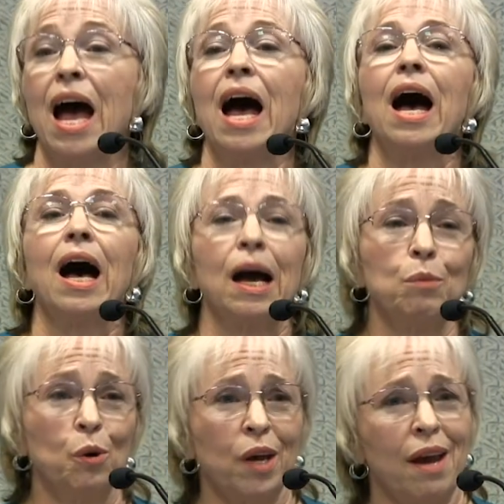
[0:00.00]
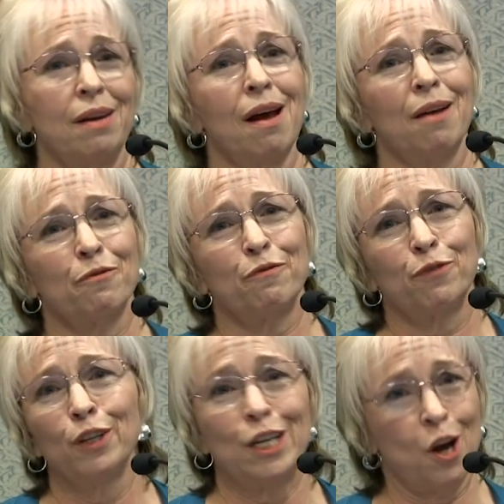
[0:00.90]
I'm okay not
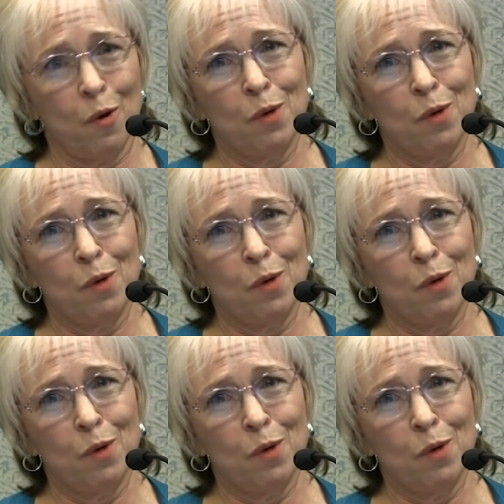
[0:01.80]
fully knowing